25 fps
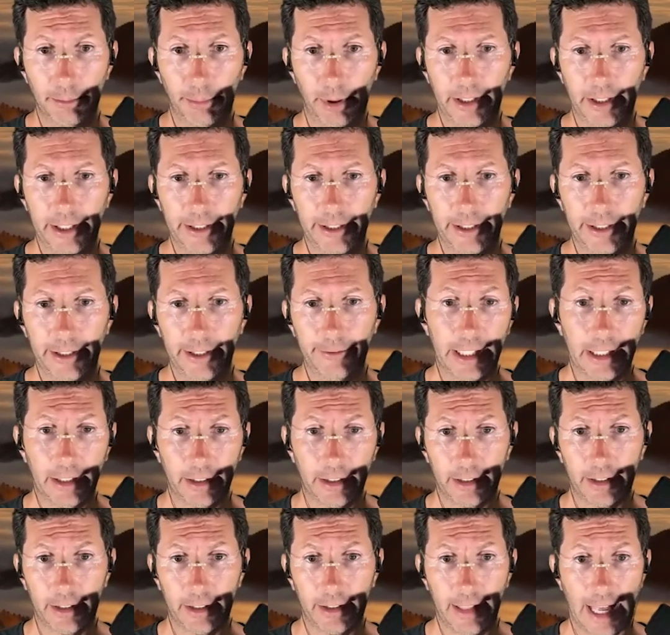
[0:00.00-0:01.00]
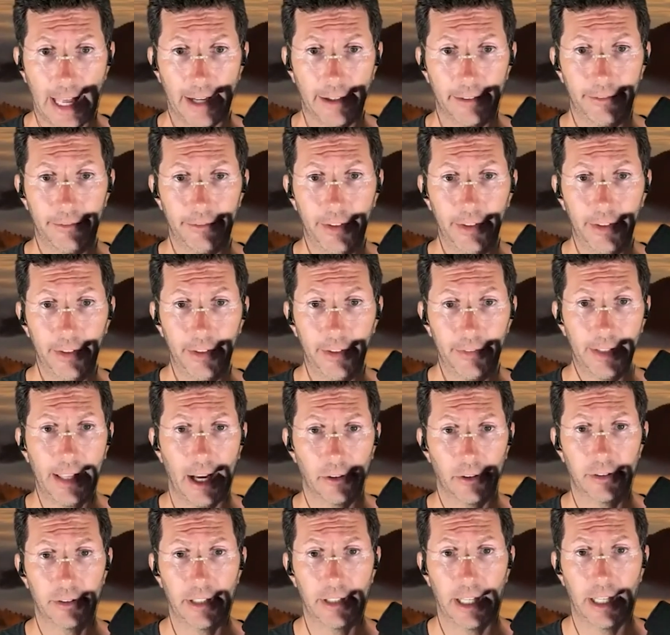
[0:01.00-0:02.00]
But if we take that fifteen
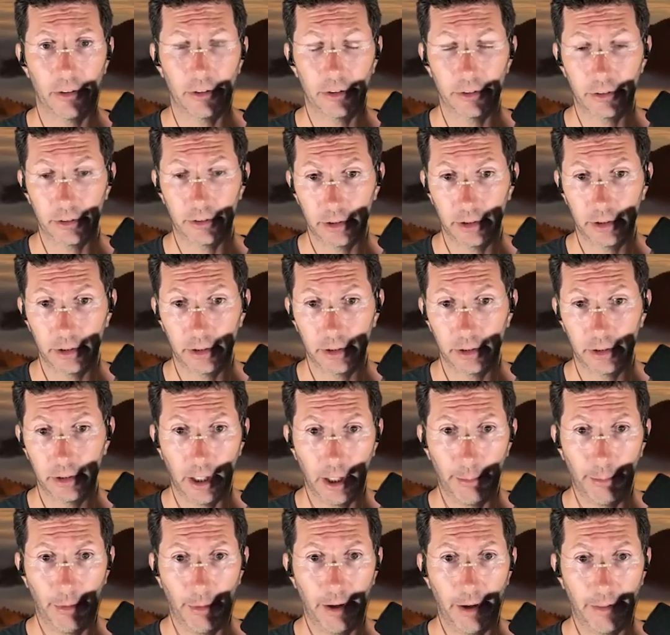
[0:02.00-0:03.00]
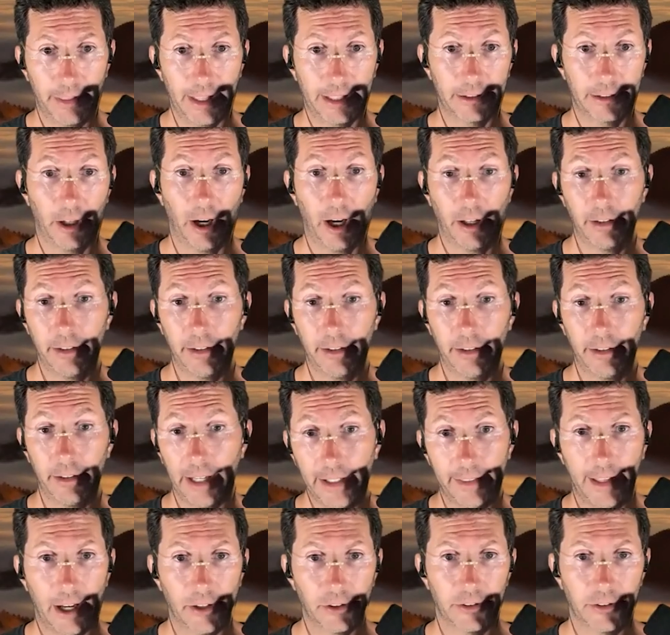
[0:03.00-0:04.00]
thousand dollars a month, that's one hundred
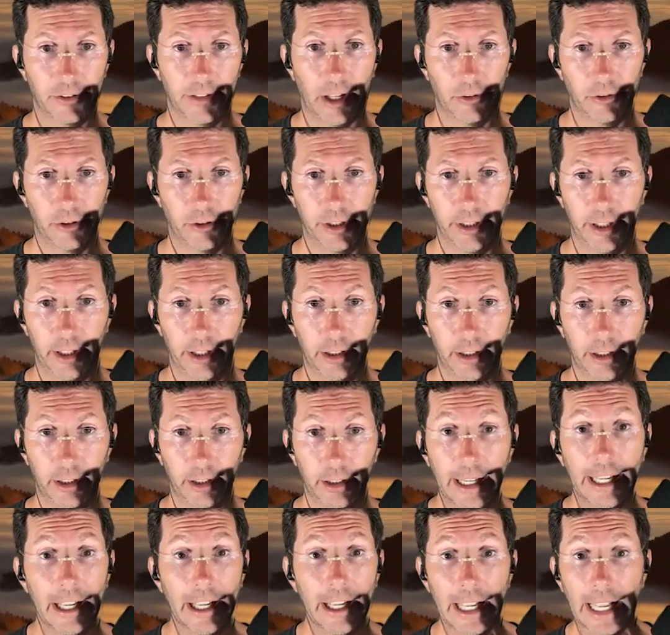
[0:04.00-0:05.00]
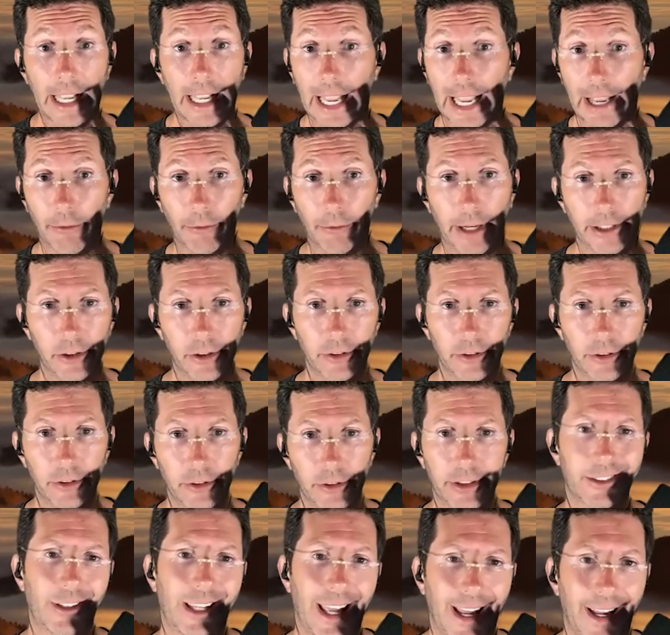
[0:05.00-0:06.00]
eighty thousand dollars a year, and Rachel
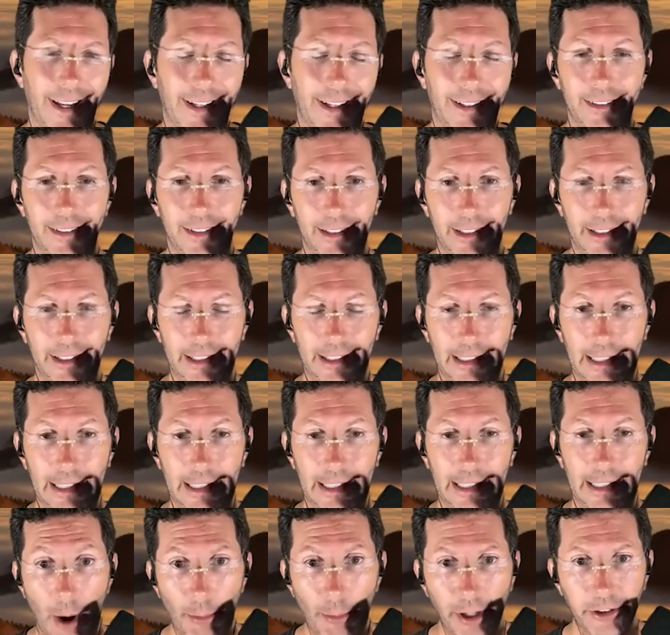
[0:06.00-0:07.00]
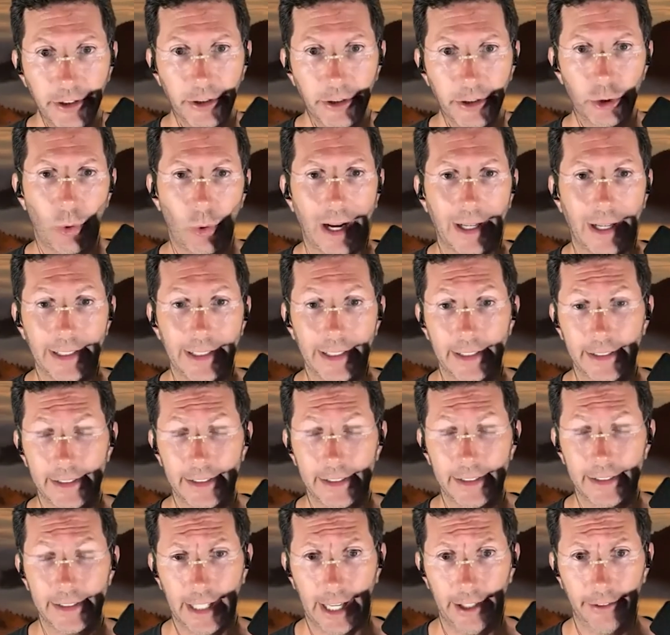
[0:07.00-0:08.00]
says, "Okay, how much do I need
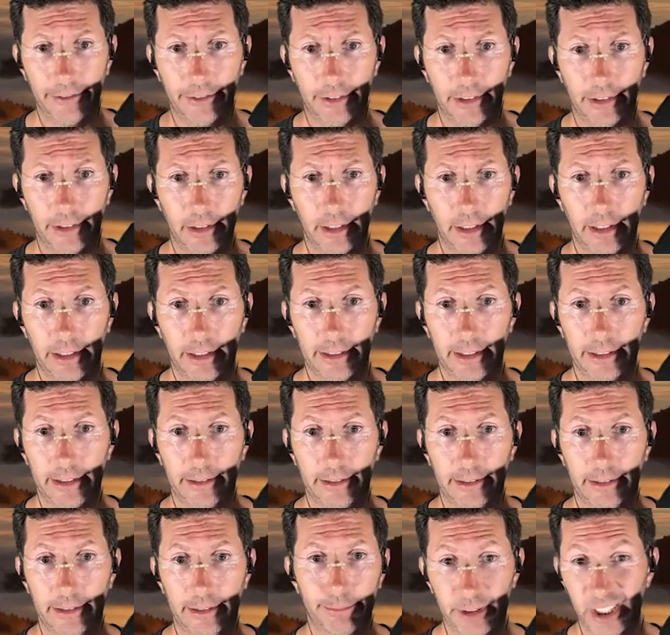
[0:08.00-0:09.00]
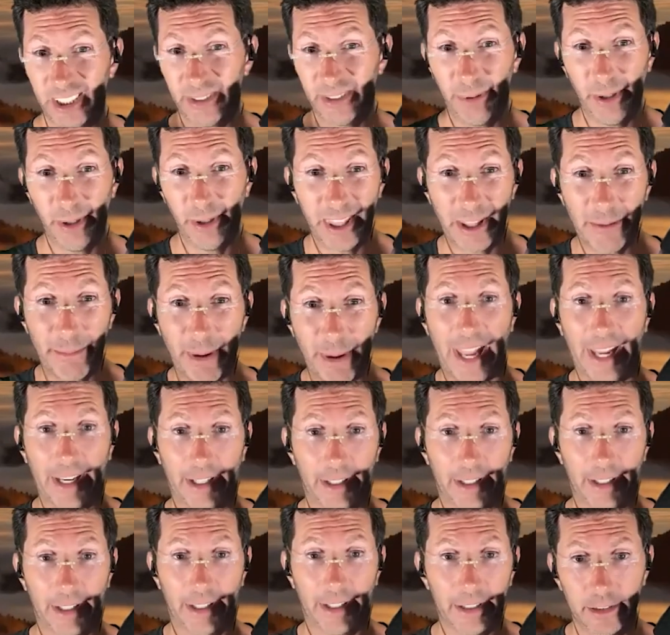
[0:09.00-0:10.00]
to save just to put in the
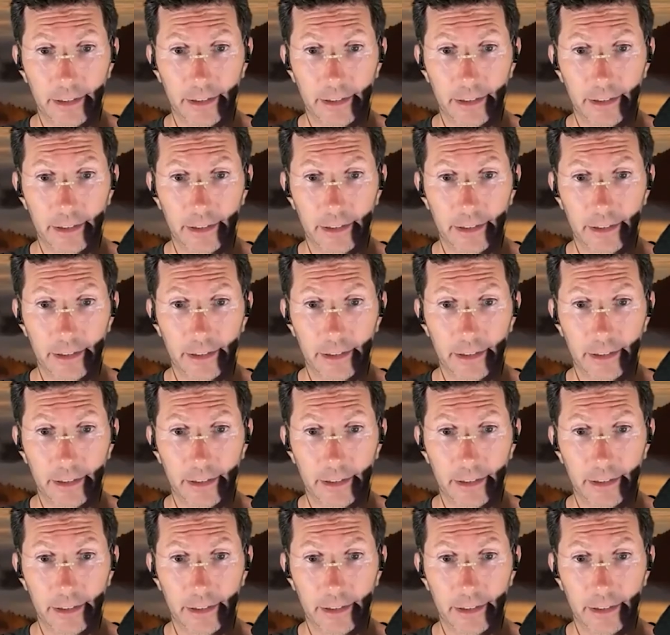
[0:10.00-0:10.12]
bank